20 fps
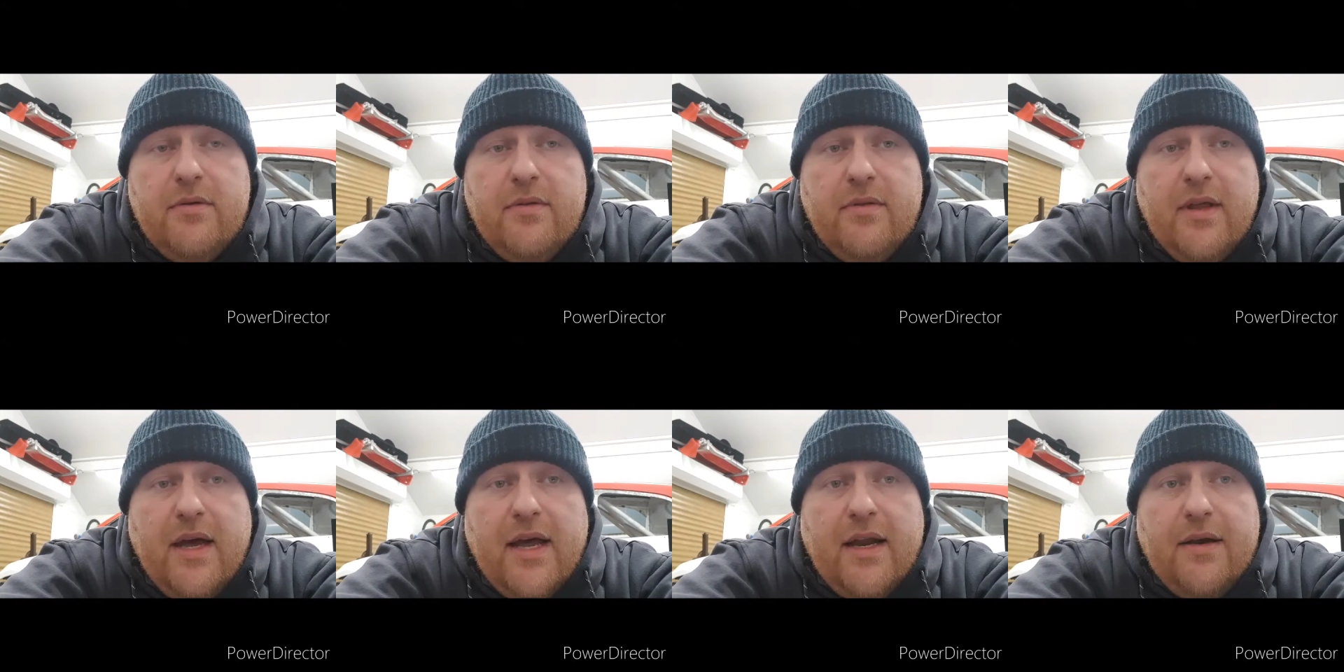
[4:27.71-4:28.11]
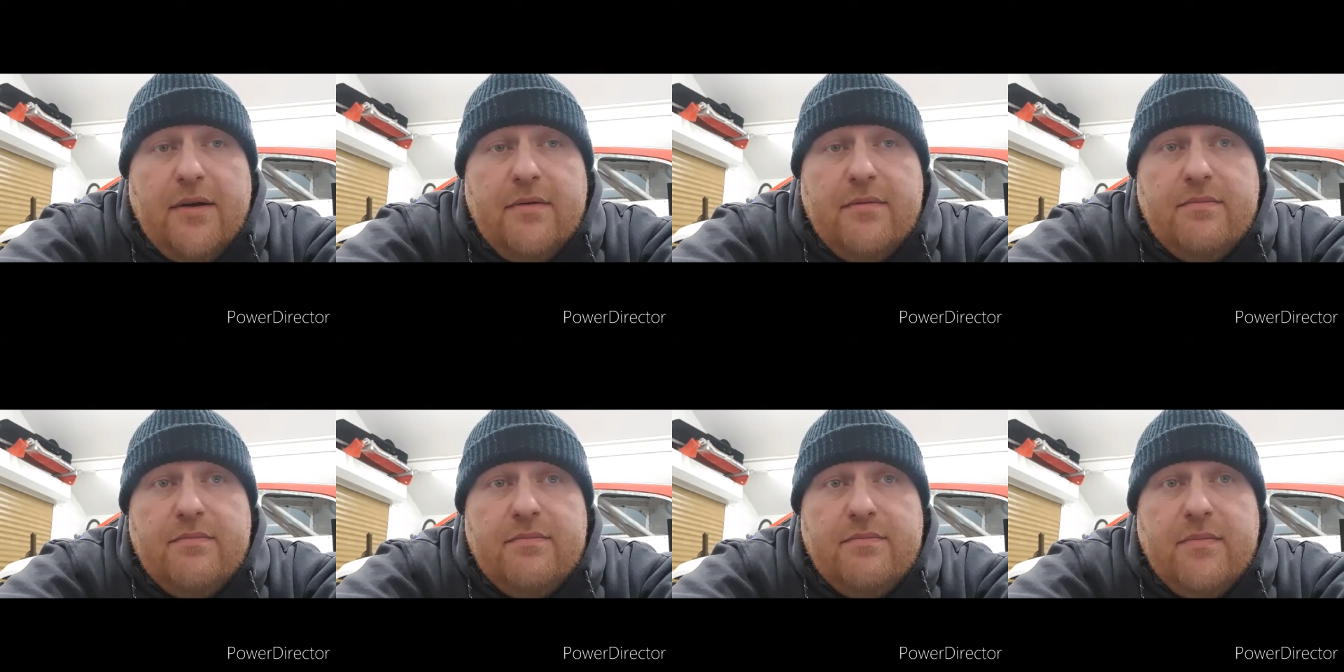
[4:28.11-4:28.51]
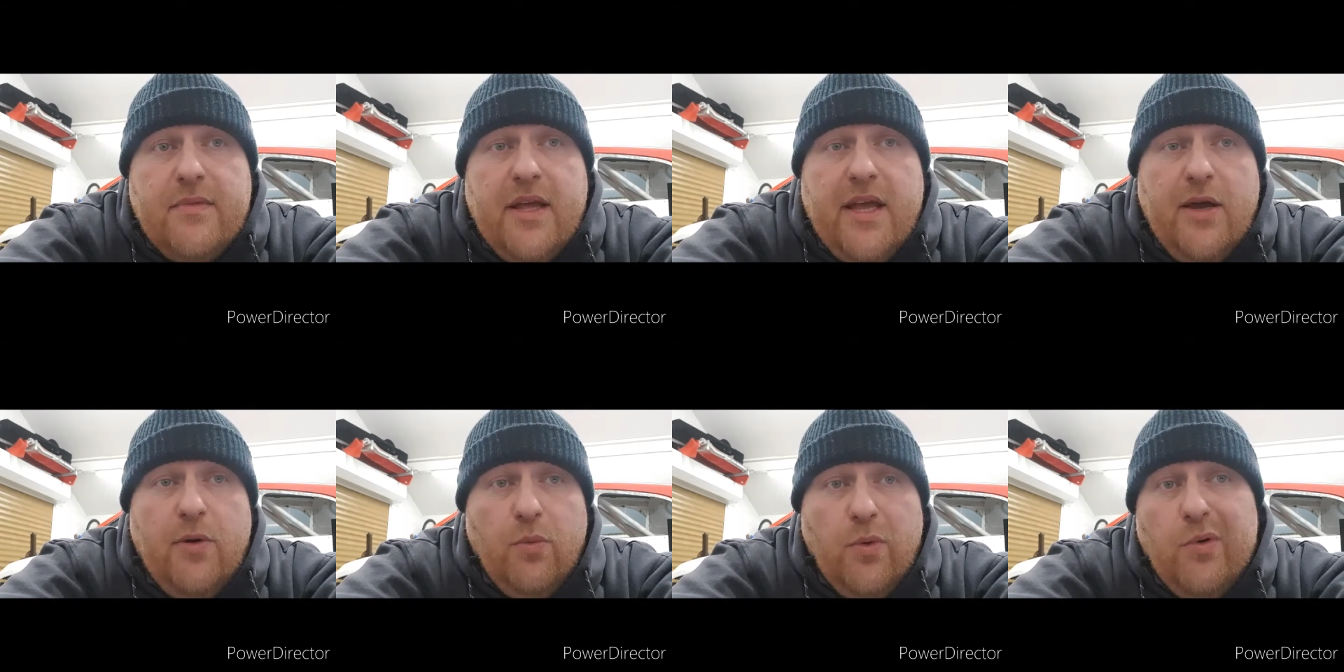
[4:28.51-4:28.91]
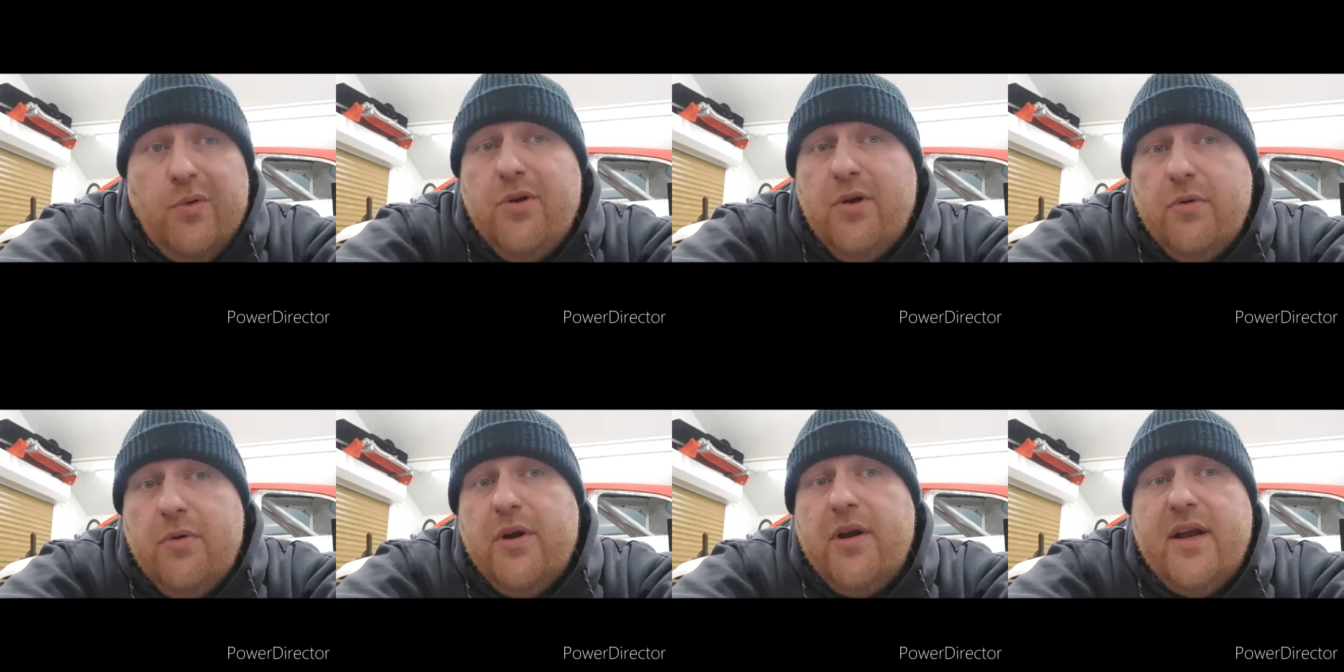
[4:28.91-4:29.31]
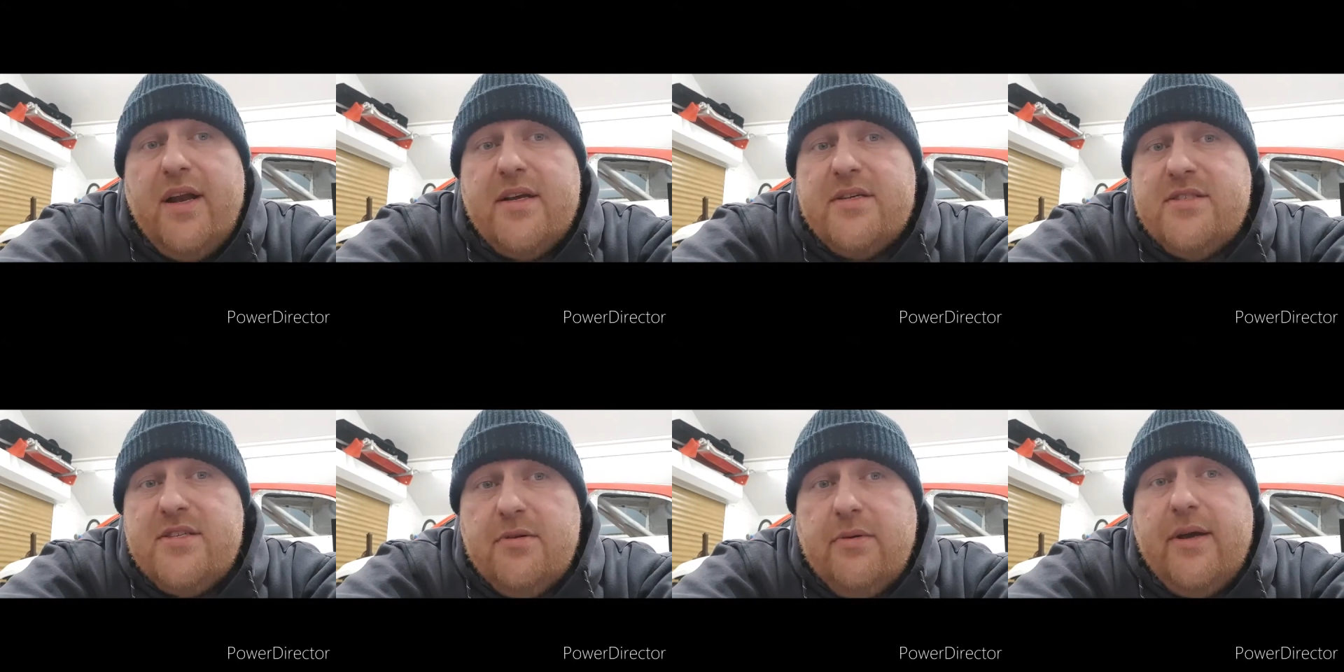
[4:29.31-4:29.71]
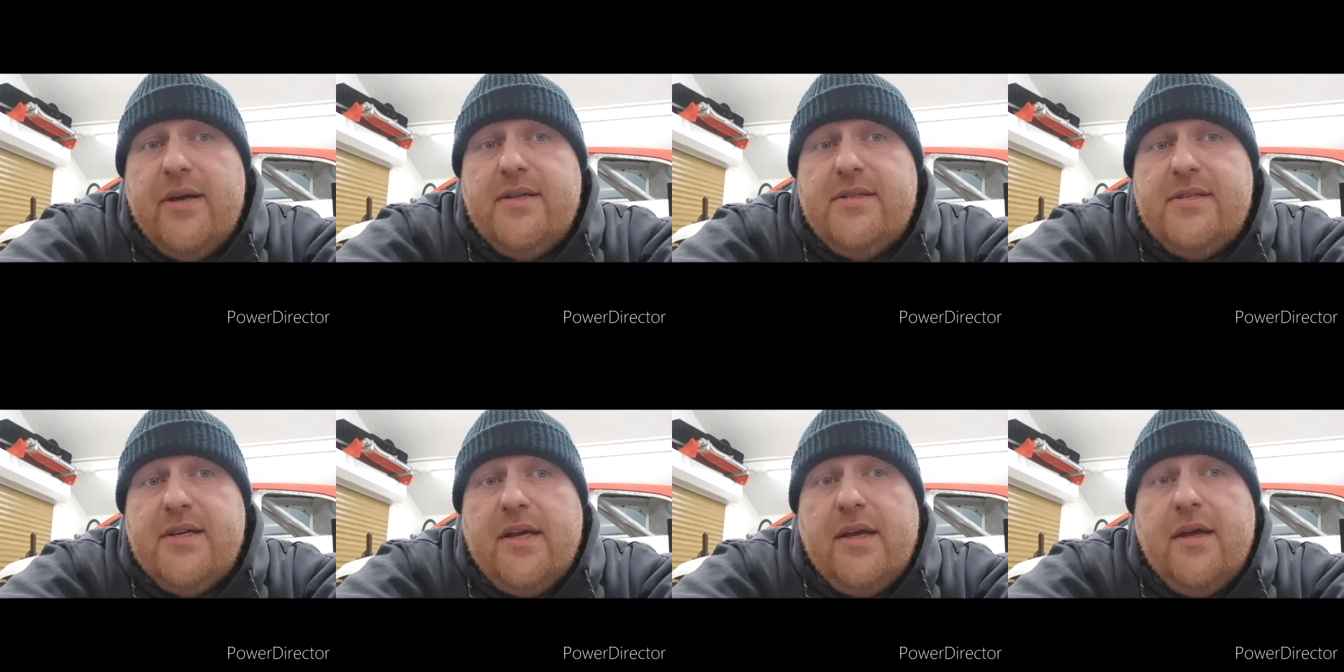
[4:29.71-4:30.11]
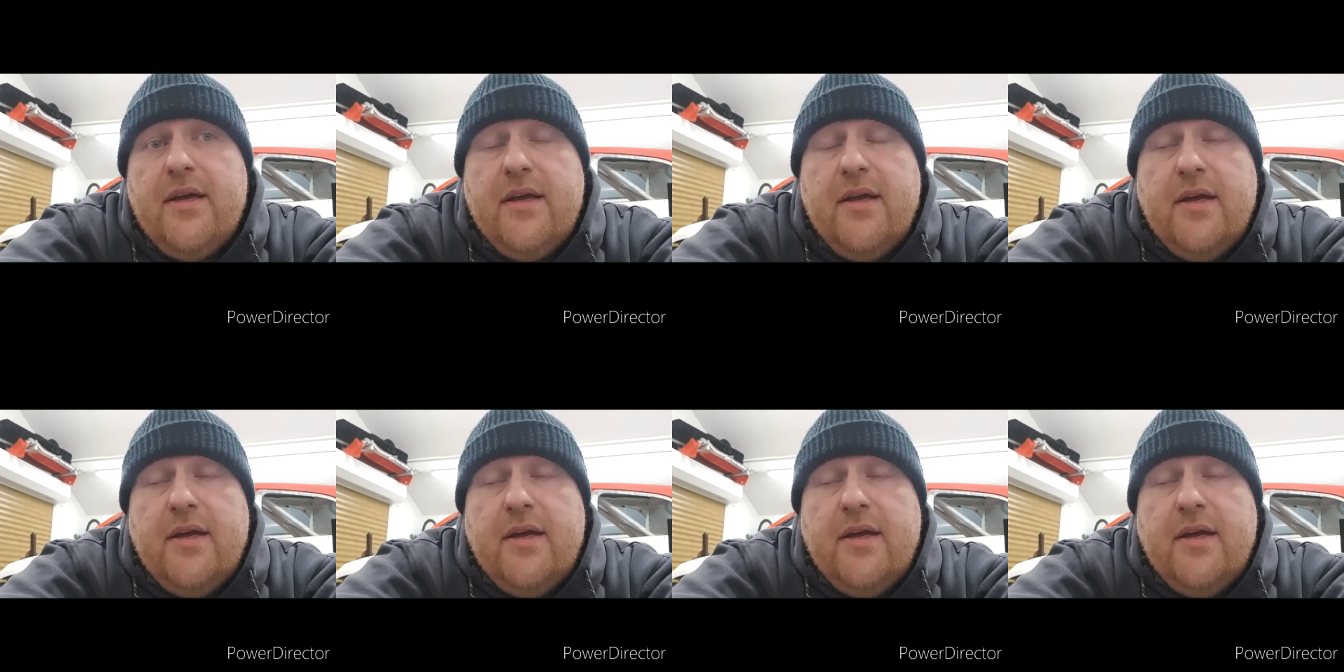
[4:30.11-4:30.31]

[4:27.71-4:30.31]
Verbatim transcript: than it will do on an S280.